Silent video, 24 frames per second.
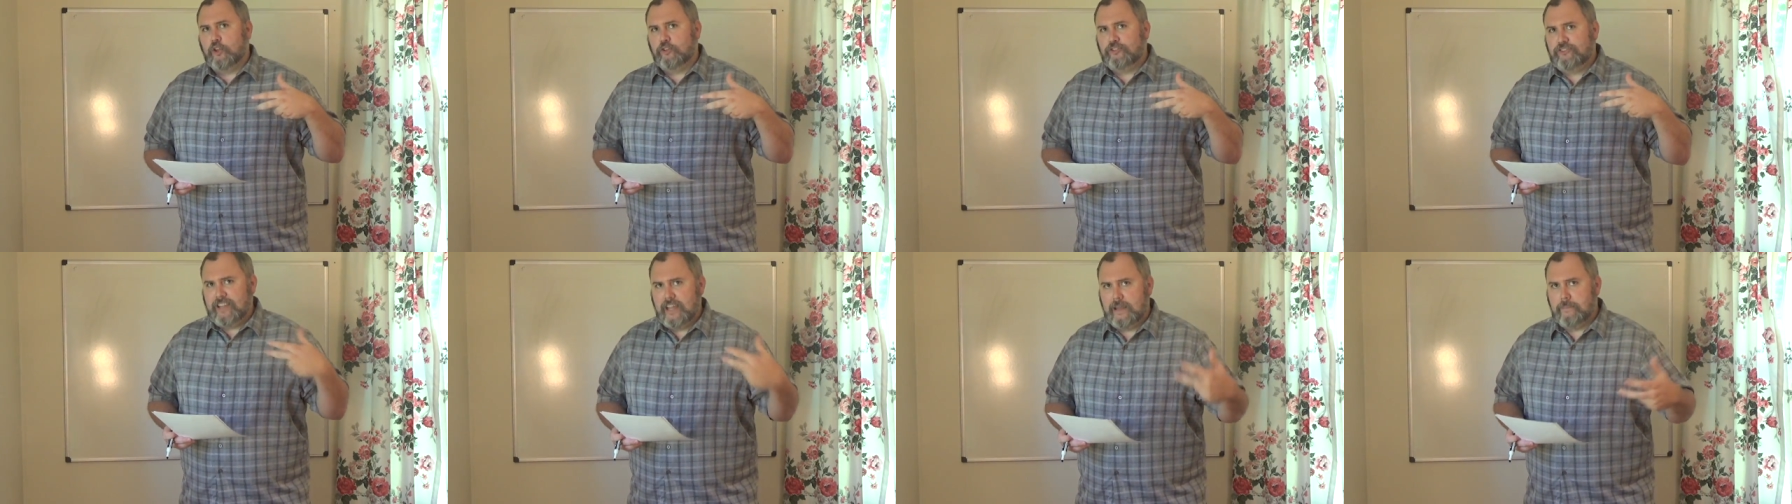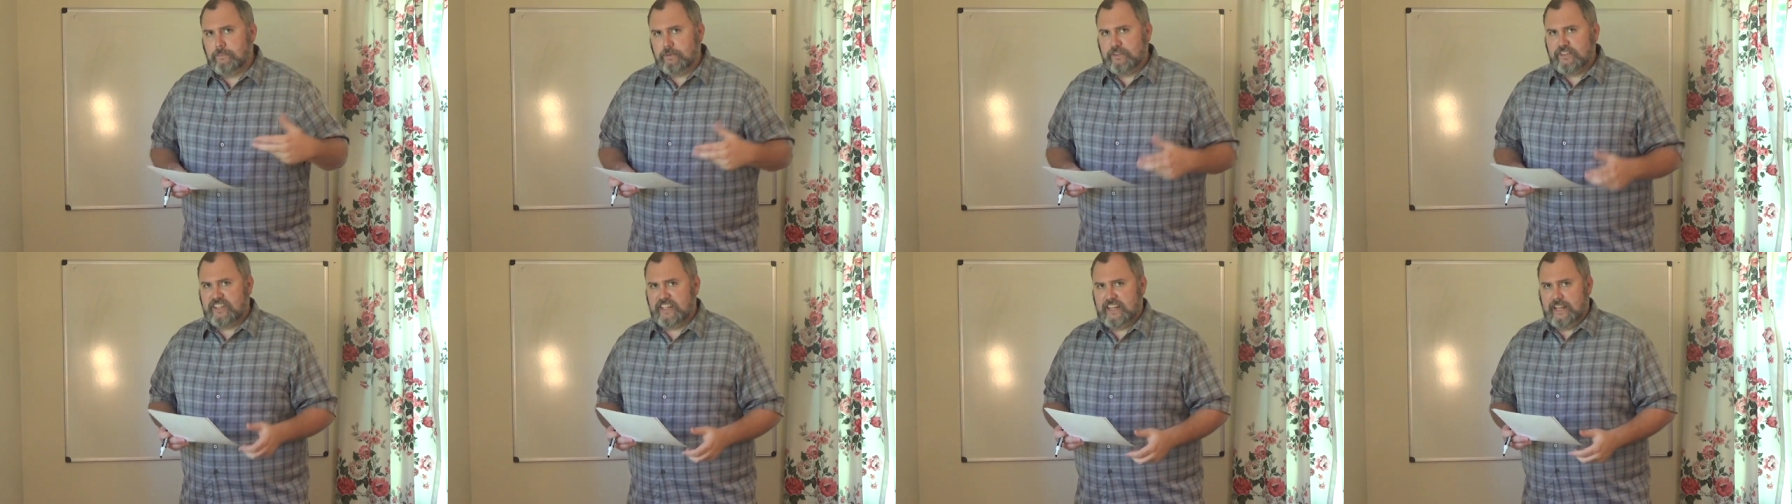
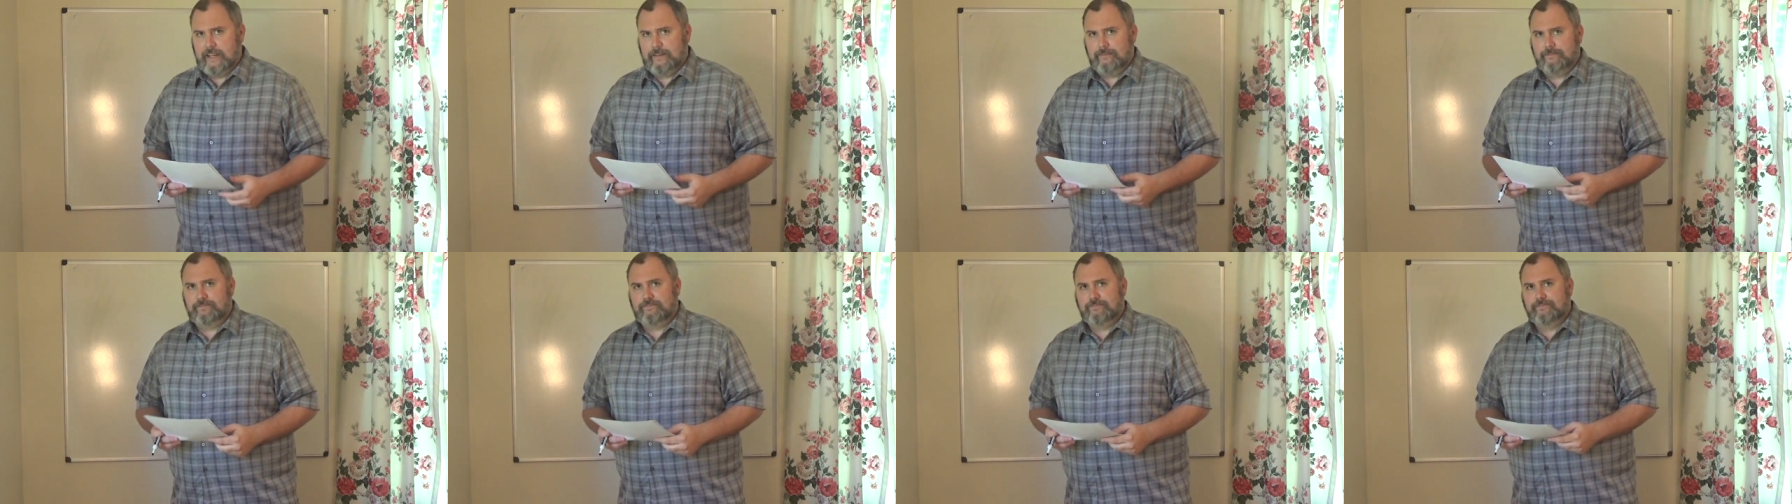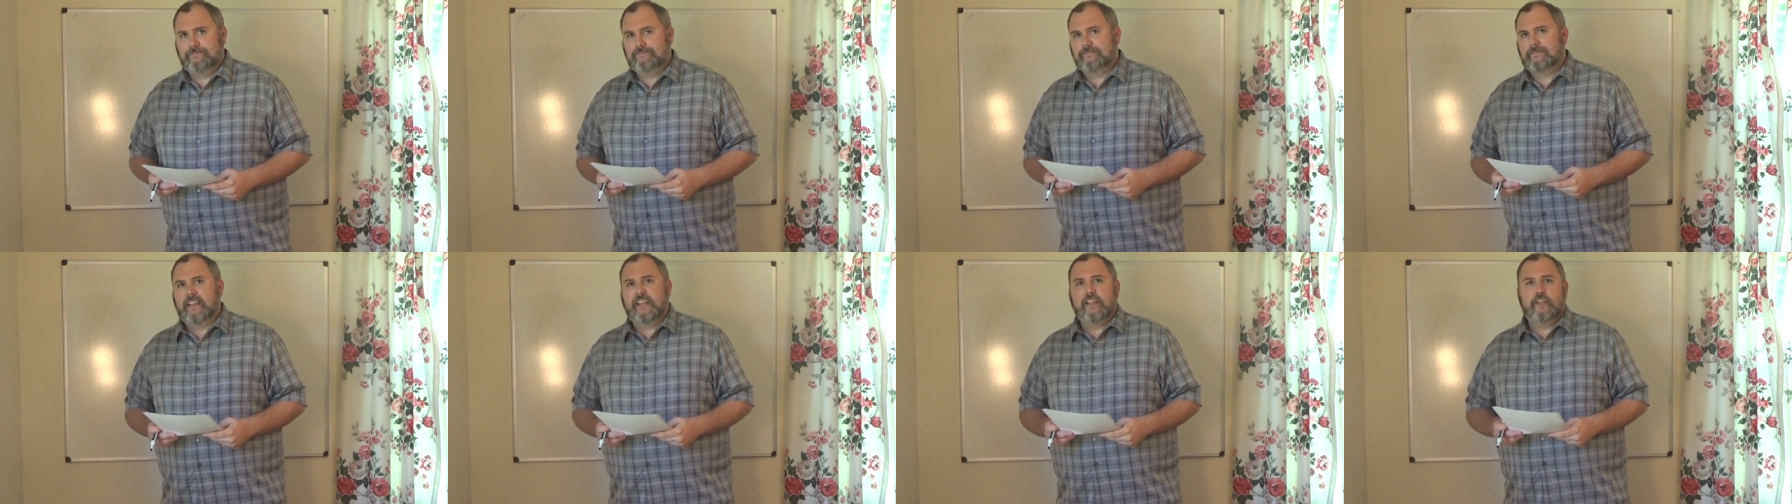10%.
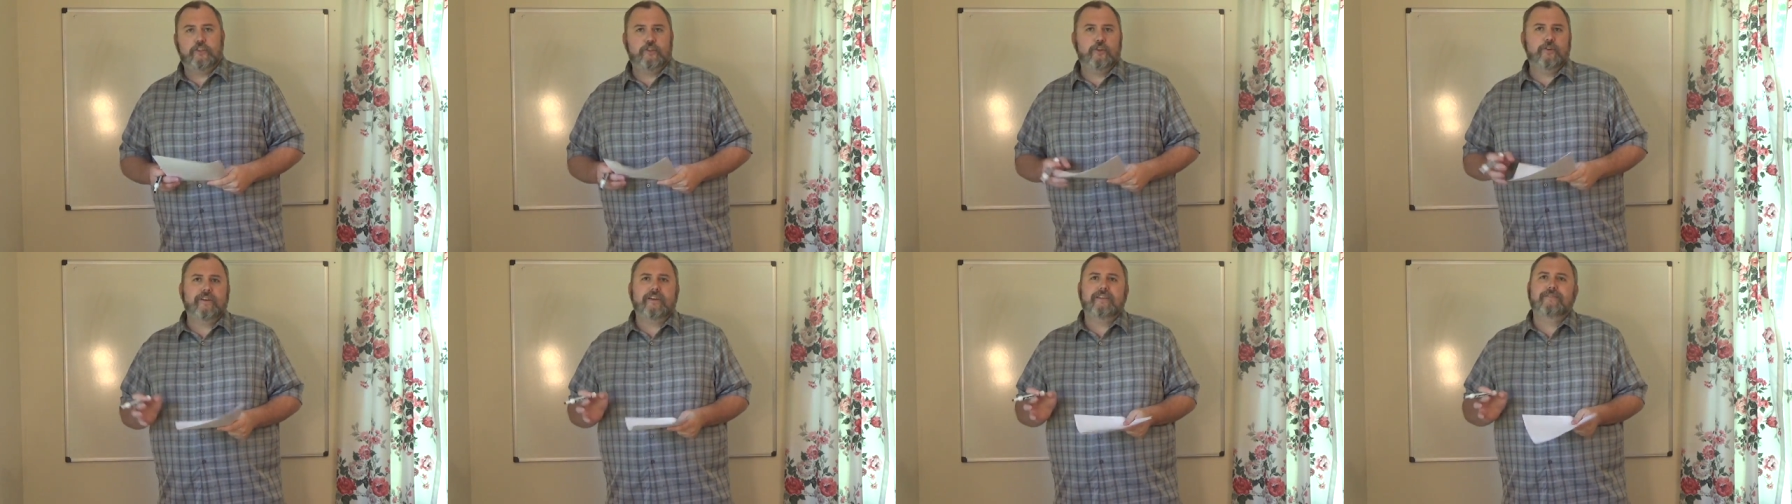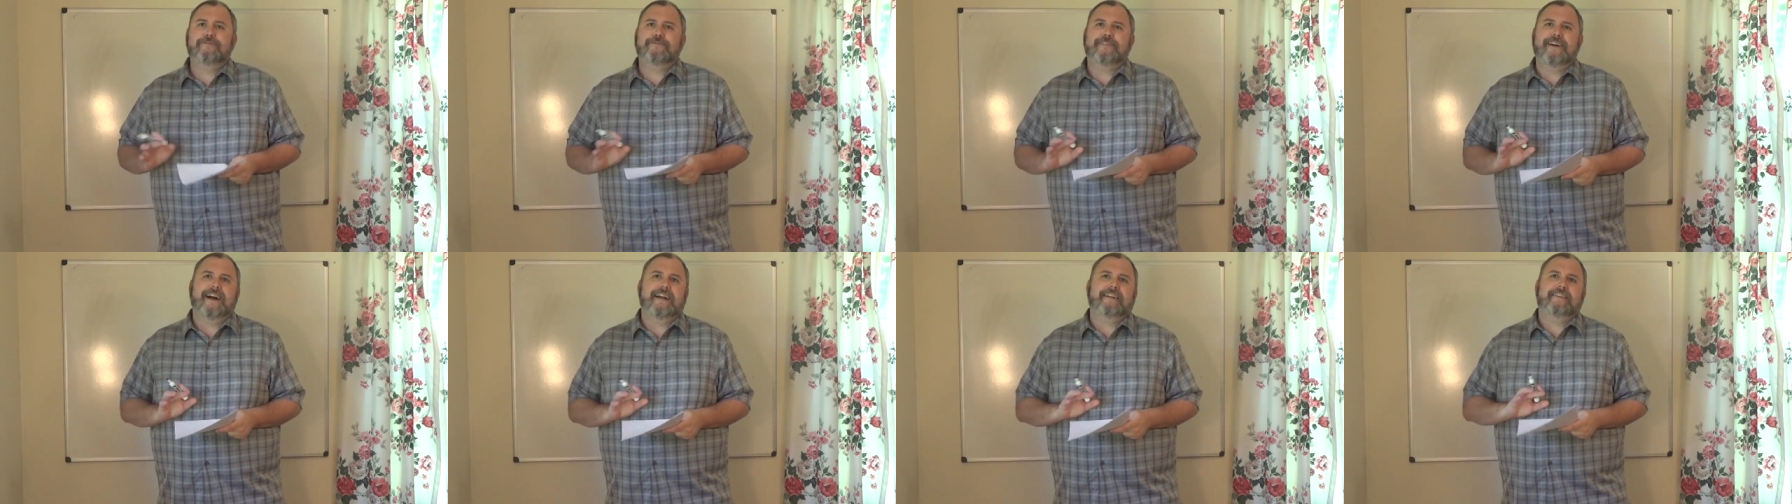You can
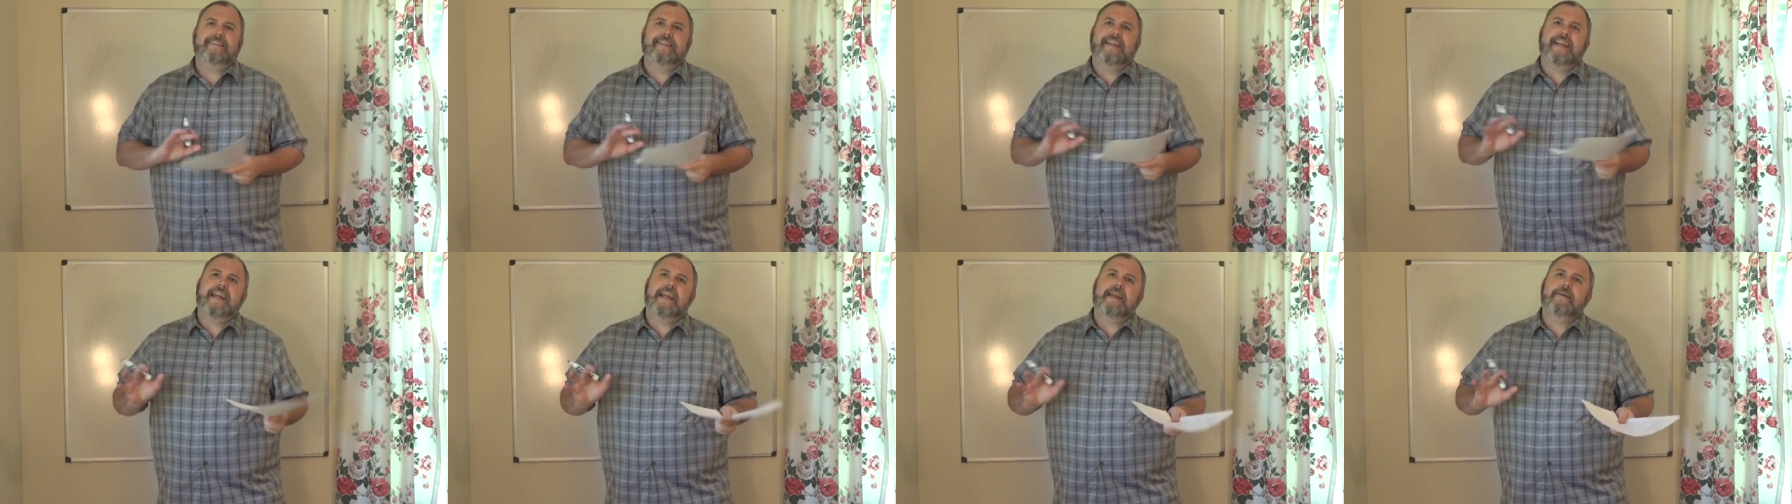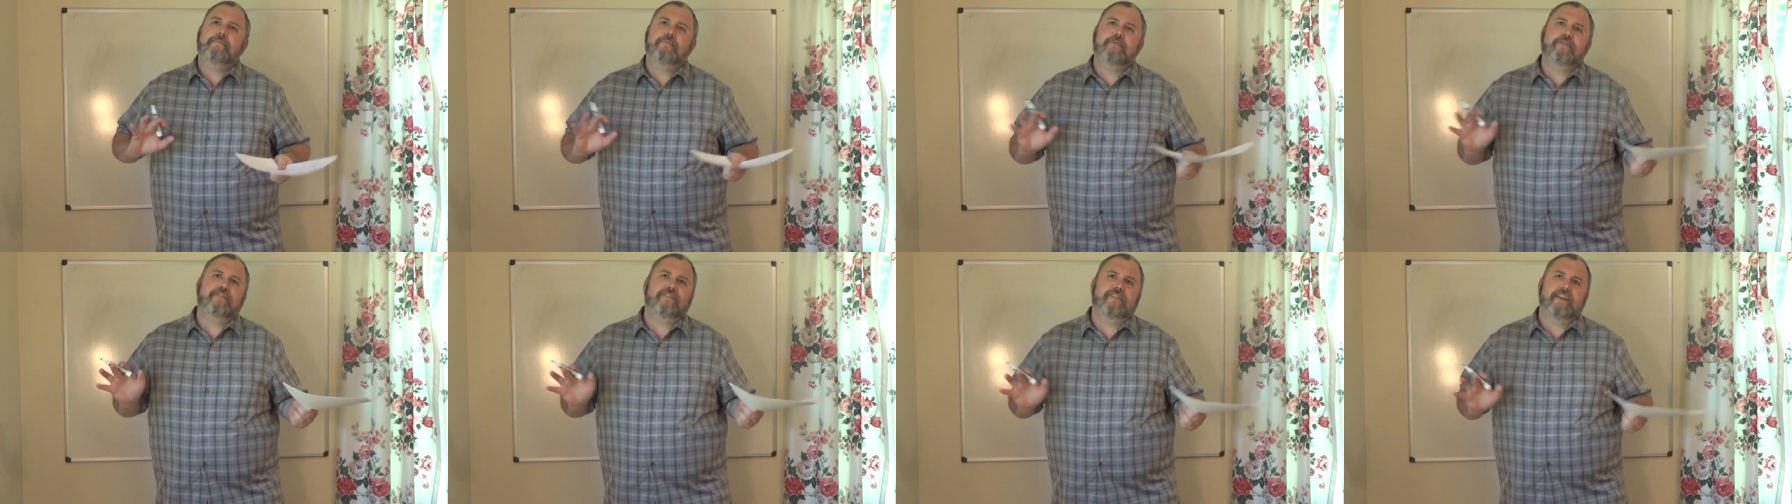find
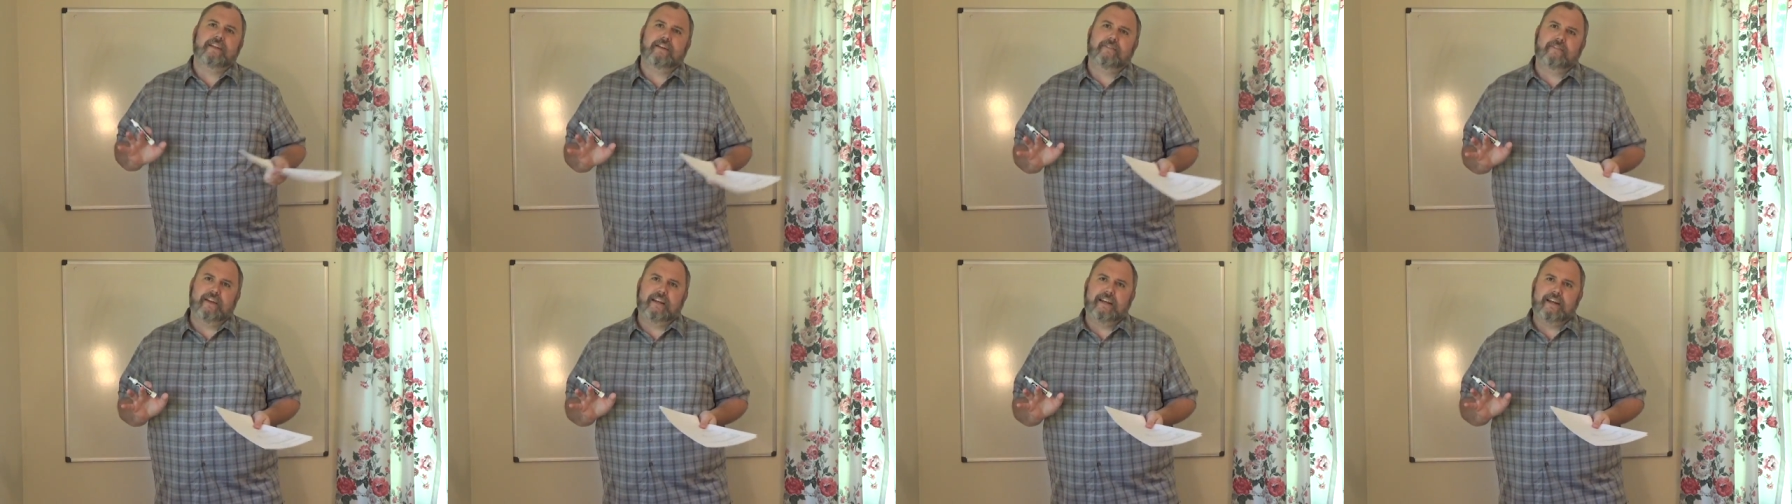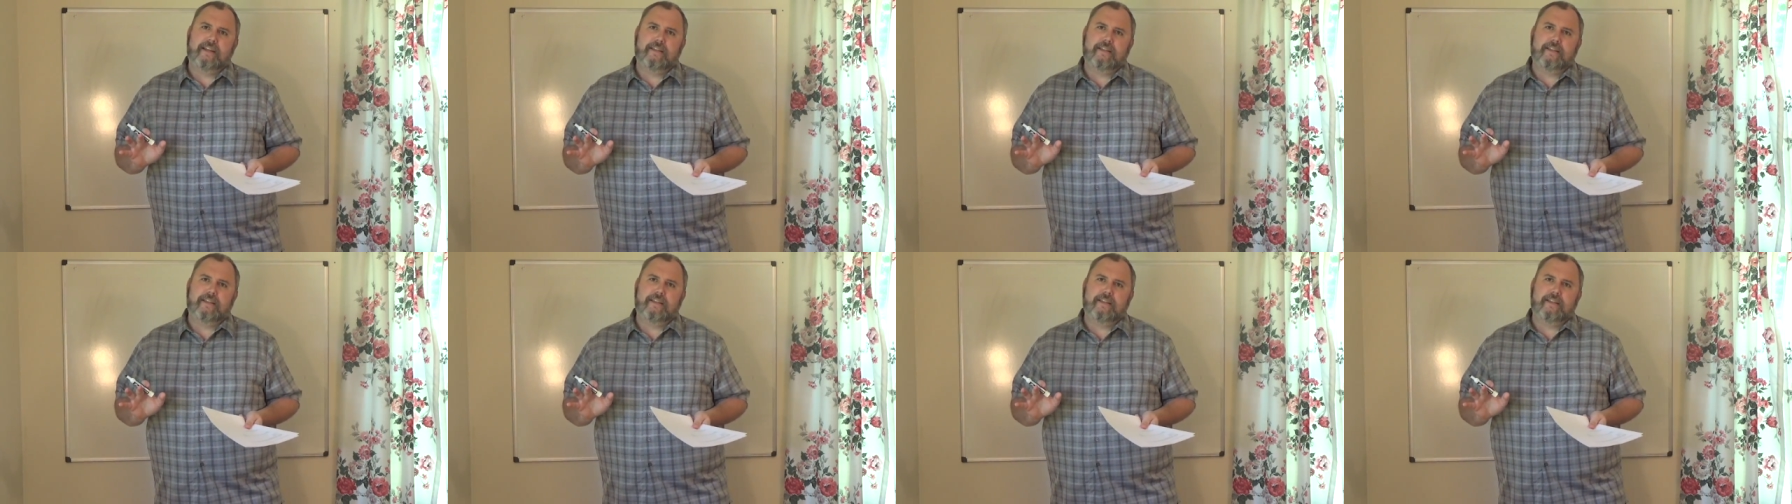10% of